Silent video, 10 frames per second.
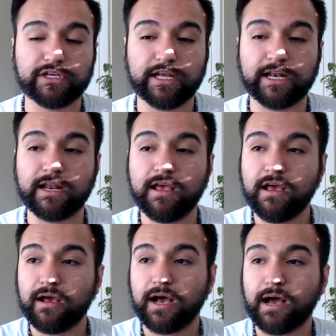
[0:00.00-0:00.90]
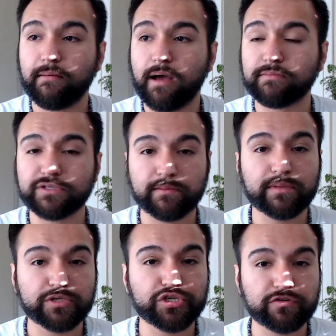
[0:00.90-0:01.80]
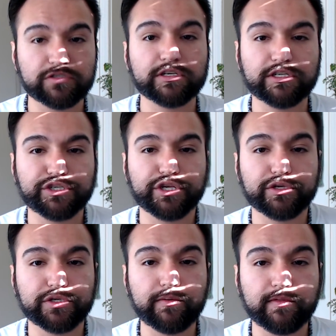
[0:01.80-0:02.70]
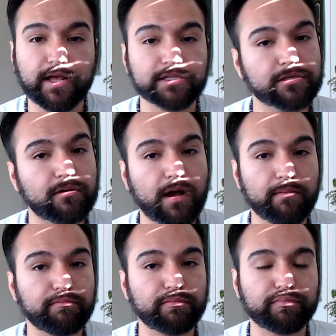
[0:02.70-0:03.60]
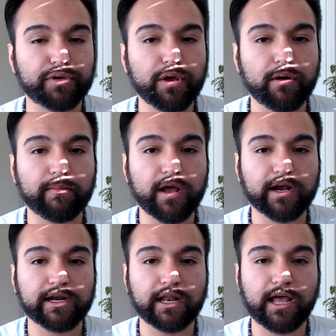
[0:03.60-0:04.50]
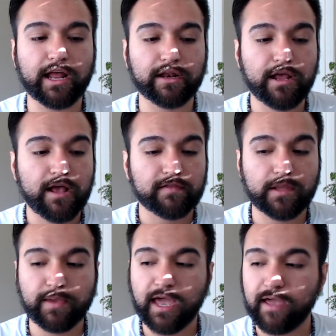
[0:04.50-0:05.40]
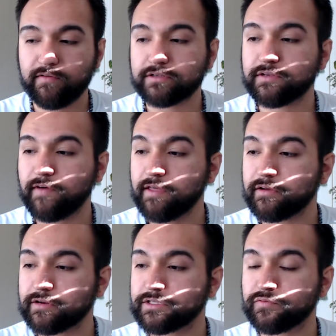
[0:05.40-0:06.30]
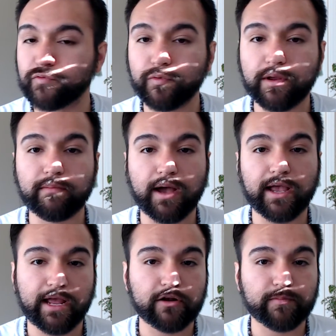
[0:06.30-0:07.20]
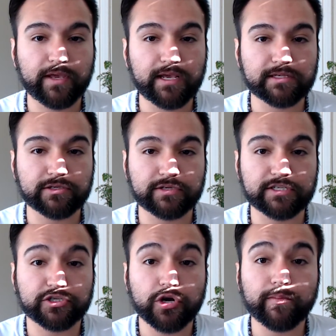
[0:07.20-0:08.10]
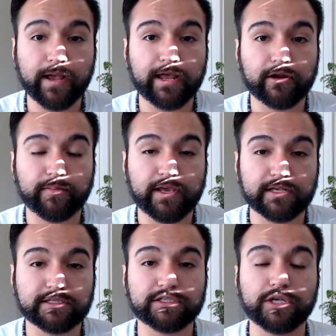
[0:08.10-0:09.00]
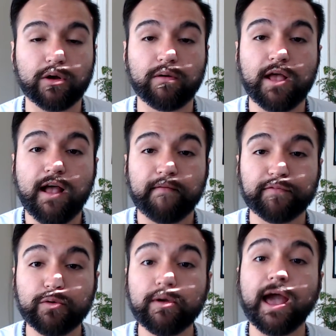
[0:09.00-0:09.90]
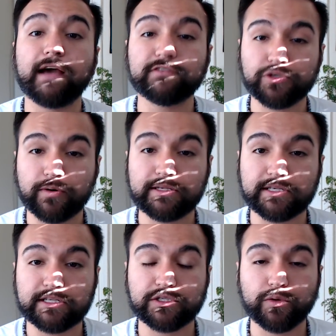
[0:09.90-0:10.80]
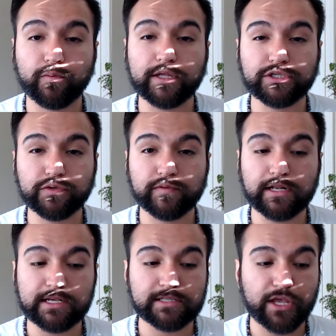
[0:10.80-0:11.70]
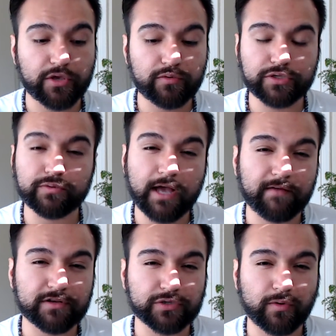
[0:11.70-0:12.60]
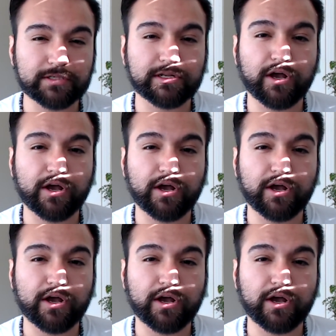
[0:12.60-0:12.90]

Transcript: and I'm going to choose to continue doing that. So I'm not going to let the behaviors of others ruin my inner peace or disturb my inner peace. And so you have choices. So once you realize that you do have a choice on